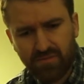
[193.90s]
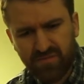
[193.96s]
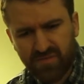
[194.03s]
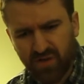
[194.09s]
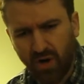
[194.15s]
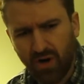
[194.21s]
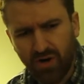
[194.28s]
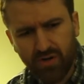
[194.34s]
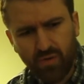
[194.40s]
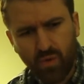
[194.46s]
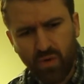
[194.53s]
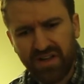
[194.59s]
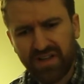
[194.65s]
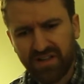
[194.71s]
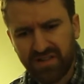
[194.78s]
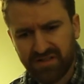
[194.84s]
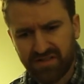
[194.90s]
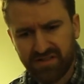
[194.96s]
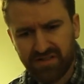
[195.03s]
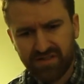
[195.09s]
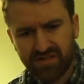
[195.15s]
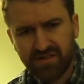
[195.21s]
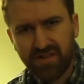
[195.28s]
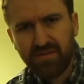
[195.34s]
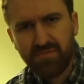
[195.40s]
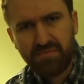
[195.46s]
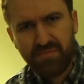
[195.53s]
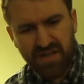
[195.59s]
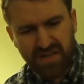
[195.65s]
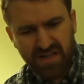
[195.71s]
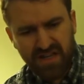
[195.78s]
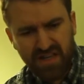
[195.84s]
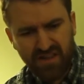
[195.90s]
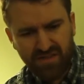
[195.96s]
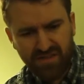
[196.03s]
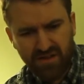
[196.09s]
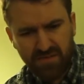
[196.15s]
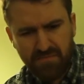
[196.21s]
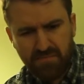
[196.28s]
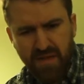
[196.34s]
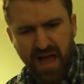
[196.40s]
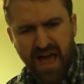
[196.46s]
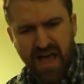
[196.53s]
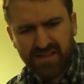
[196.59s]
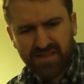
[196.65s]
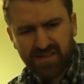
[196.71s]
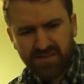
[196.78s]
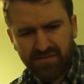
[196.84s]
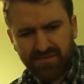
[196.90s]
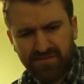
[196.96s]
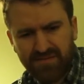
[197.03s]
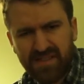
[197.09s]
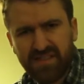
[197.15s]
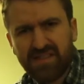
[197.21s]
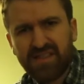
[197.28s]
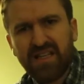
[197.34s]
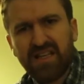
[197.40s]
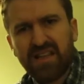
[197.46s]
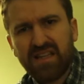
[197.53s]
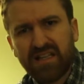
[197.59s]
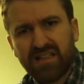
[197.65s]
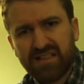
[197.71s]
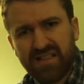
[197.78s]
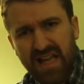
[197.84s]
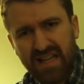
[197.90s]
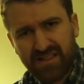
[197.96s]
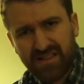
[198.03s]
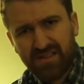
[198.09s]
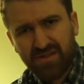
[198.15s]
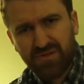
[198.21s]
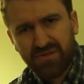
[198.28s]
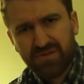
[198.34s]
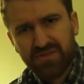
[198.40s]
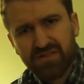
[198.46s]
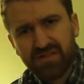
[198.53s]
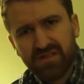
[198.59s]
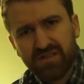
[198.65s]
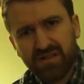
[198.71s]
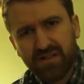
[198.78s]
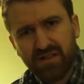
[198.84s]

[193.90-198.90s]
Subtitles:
dark wings, and beneath a mass of seething tentacles.